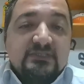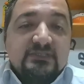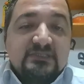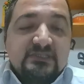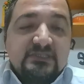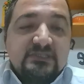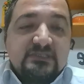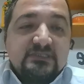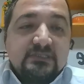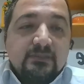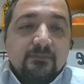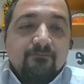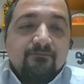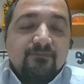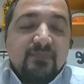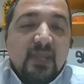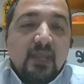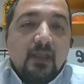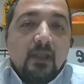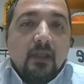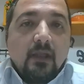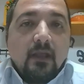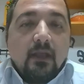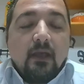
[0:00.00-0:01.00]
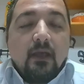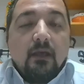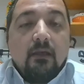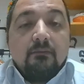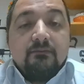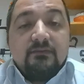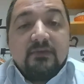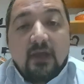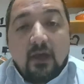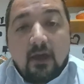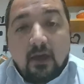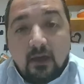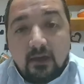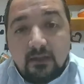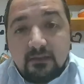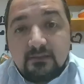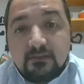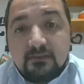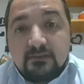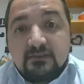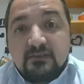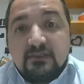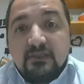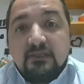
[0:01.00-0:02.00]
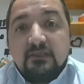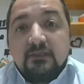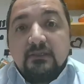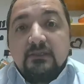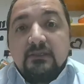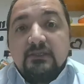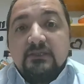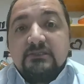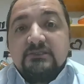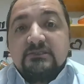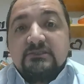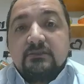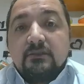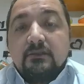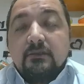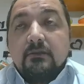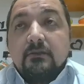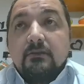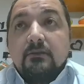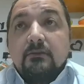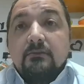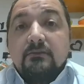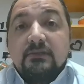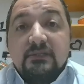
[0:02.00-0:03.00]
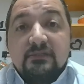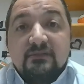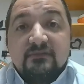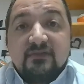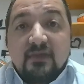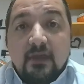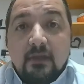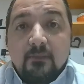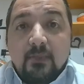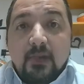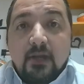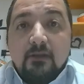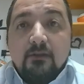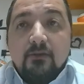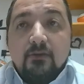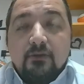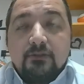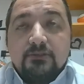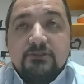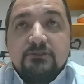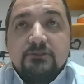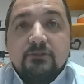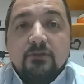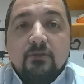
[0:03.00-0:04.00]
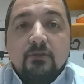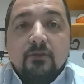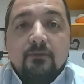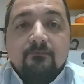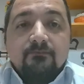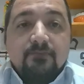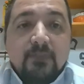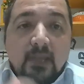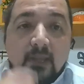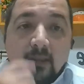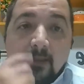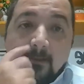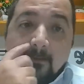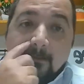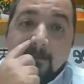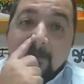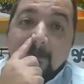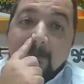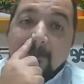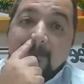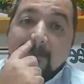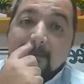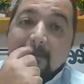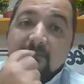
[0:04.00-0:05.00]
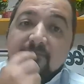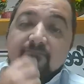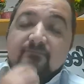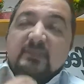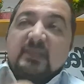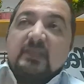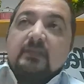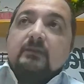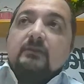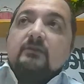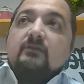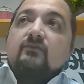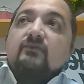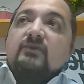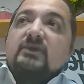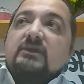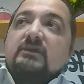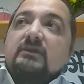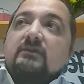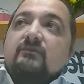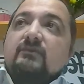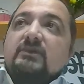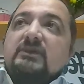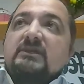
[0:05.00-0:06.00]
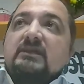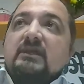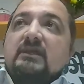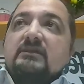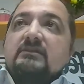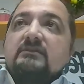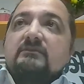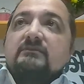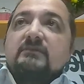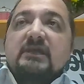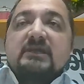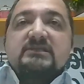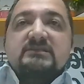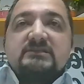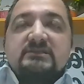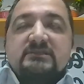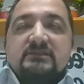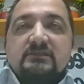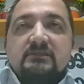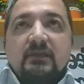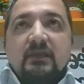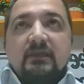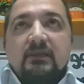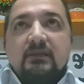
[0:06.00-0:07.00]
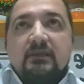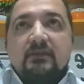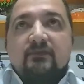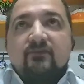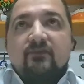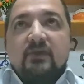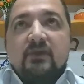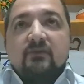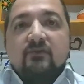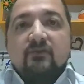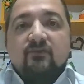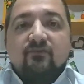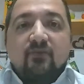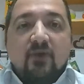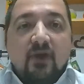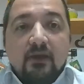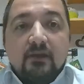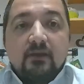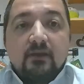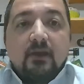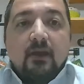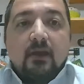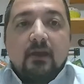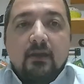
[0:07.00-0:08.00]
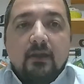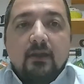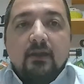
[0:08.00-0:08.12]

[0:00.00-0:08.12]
the system. The other thing is real-time alert. So we can raise like a fire